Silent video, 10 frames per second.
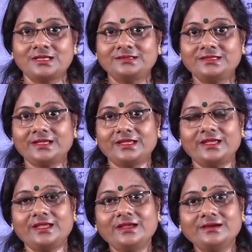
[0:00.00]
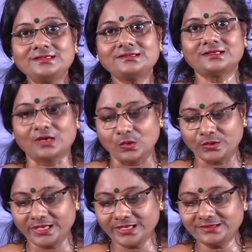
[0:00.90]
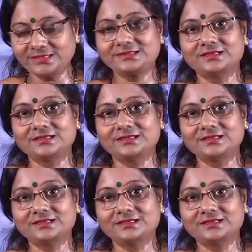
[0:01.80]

the air surrounding this